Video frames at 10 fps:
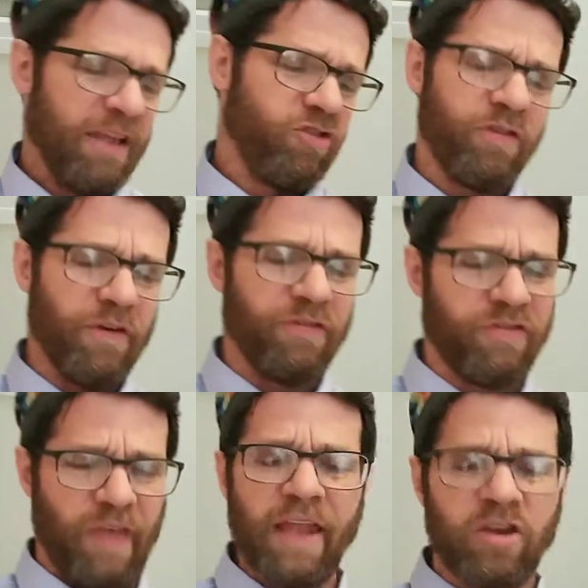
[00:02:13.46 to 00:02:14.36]
Joseph
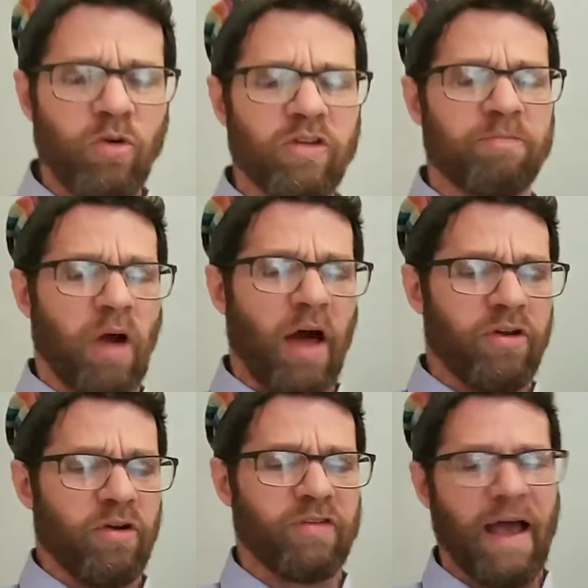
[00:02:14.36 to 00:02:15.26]
said to his
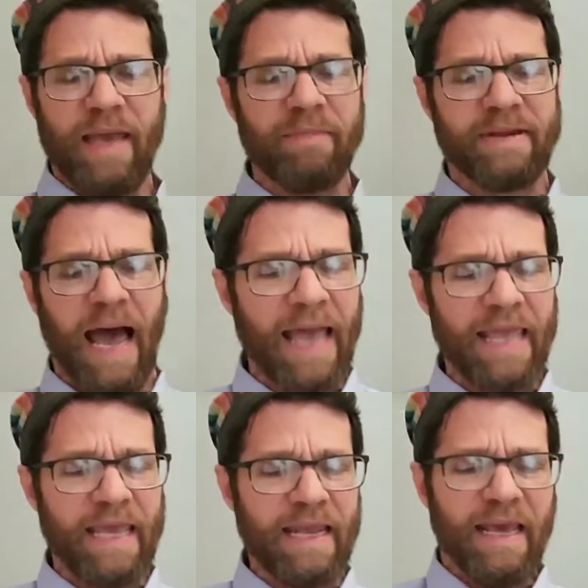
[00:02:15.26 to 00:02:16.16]
brothers, I am
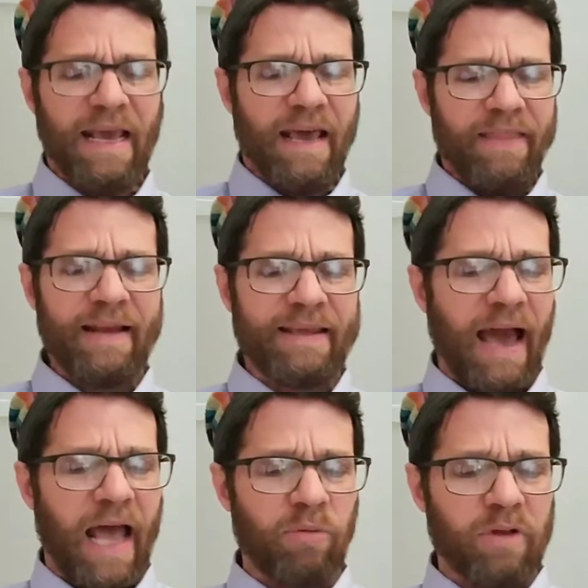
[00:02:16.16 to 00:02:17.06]
dying, that
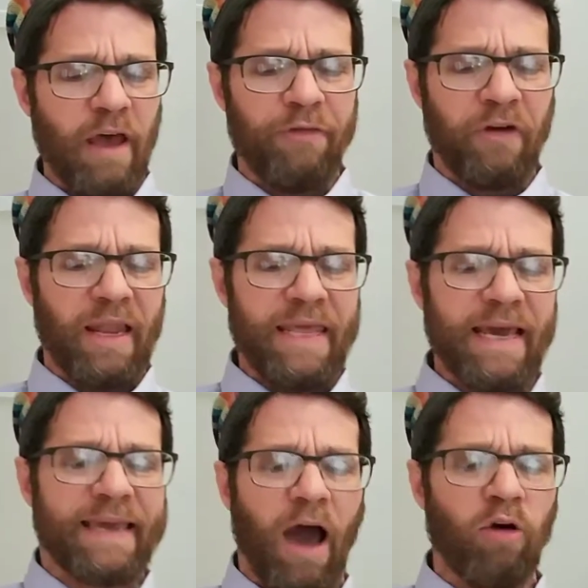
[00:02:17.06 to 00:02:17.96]
God will definitely
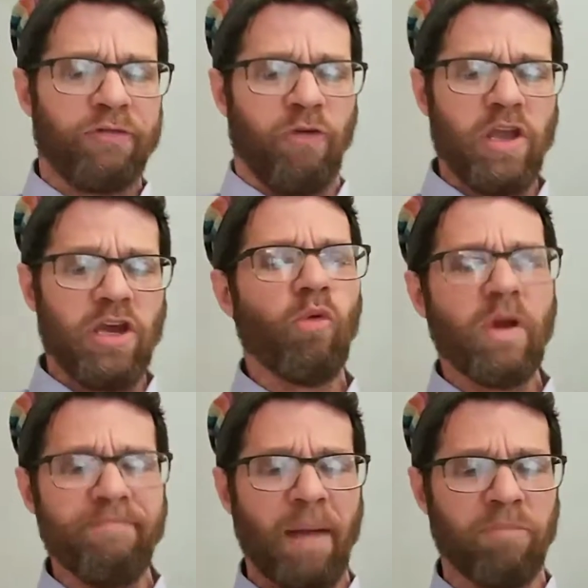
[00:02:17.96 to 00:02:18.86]
account for you,
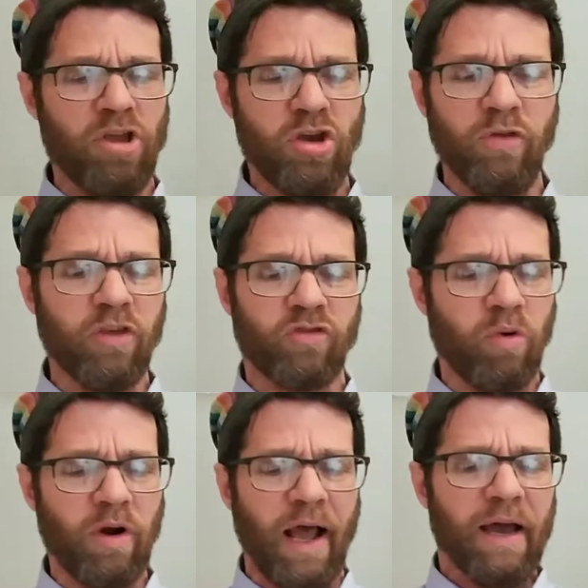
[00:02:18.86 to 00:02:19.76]
remember you. This
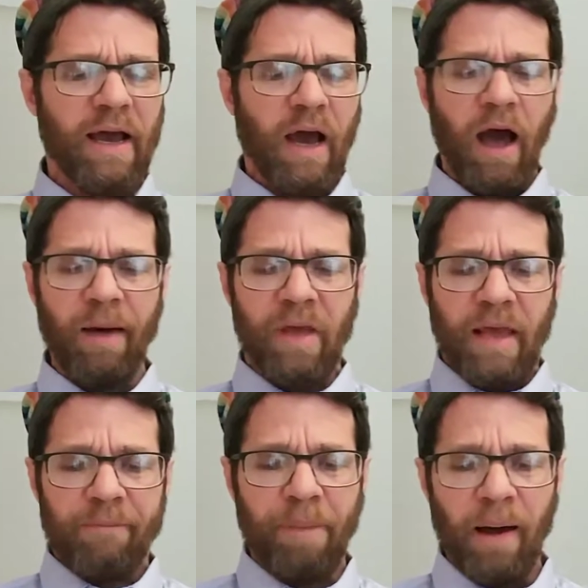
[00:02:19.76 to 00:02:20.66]
word, Yivkod